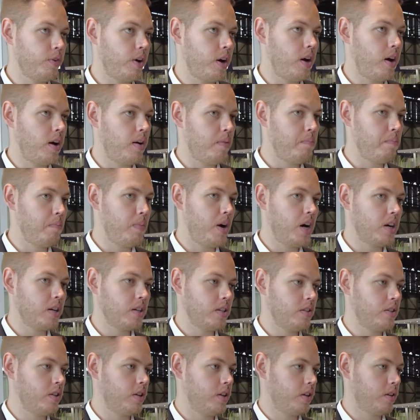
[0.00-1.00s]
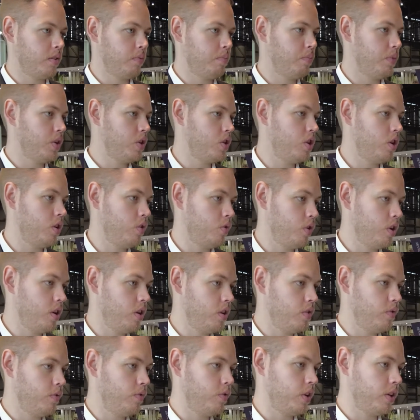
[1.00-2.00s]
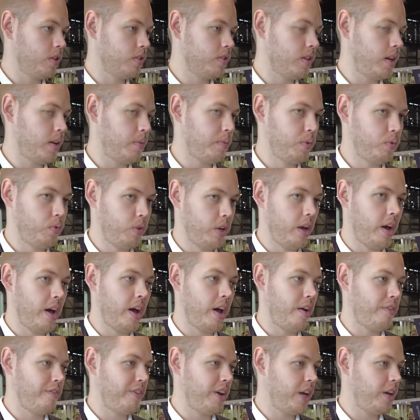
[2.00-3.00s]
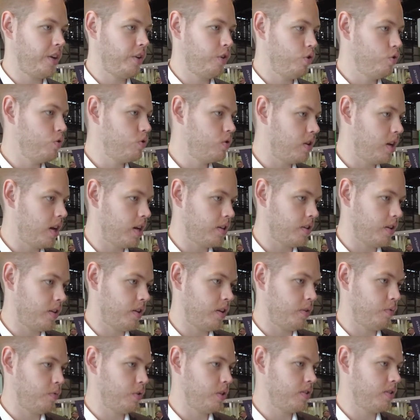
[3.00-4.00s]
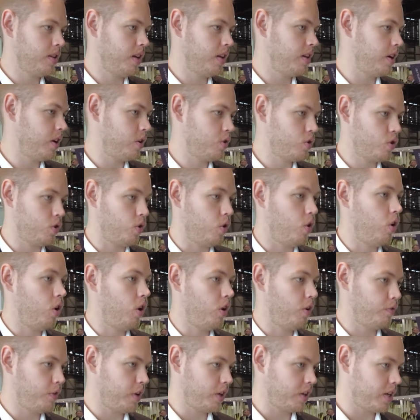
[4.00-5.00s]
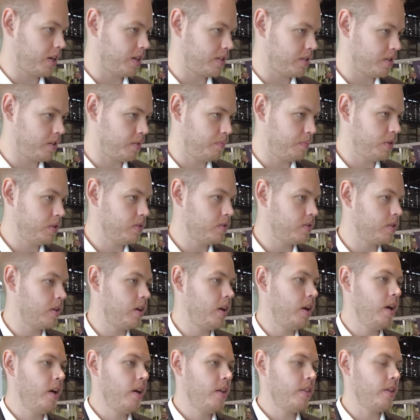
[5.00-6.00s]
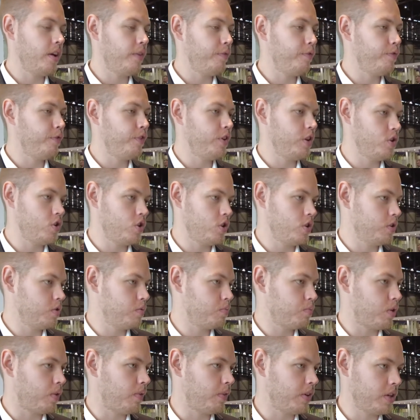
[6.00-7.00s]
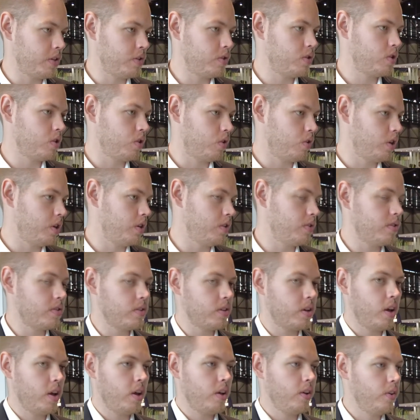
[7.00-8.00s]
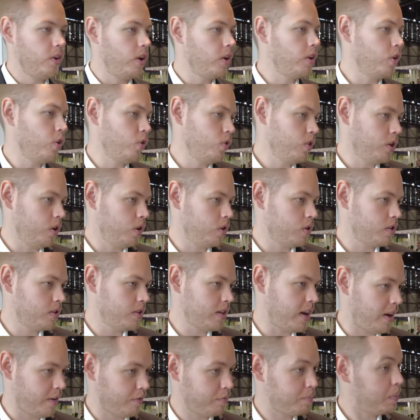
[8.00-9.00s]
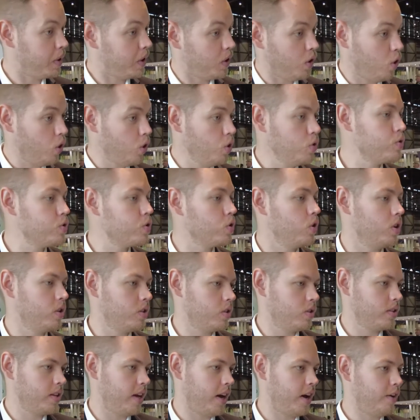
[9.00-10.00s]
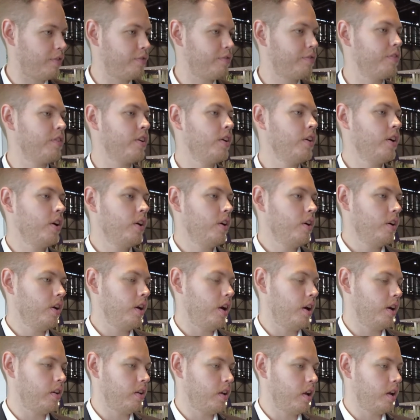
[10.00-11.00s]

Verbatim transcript: our marketing material. For example, we have a newsletter that we send out to all of our customers that features prominent stories not only on SAF but also on SAF and,